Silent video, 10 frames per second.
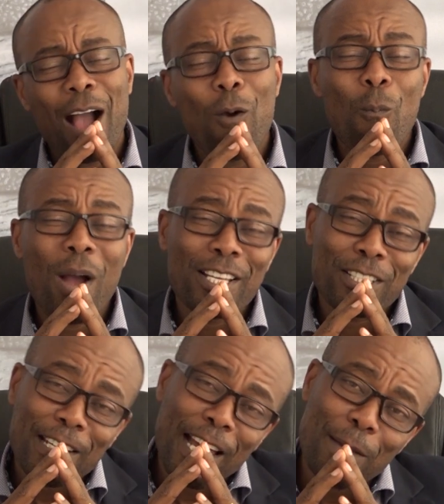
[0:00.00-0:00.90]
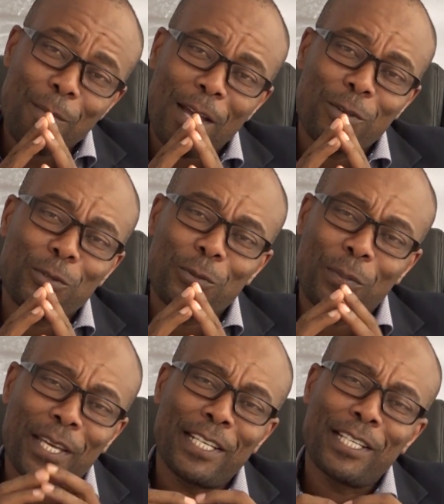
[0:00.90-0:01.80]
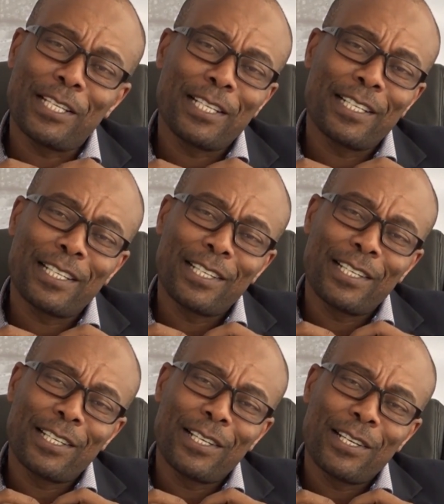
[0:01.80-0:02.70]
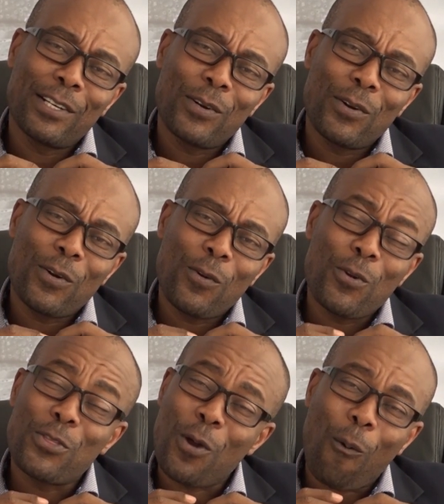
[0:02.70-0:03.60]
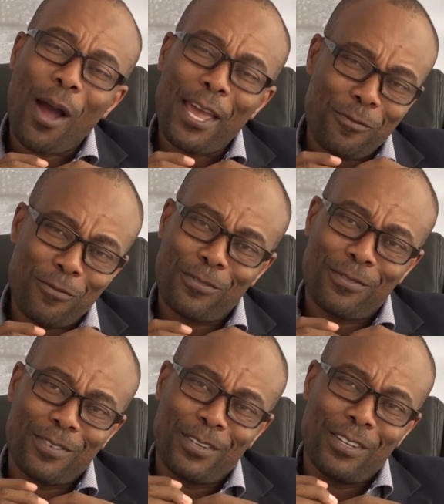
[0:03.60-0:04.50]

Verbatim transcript: How much time are you spending with your wife?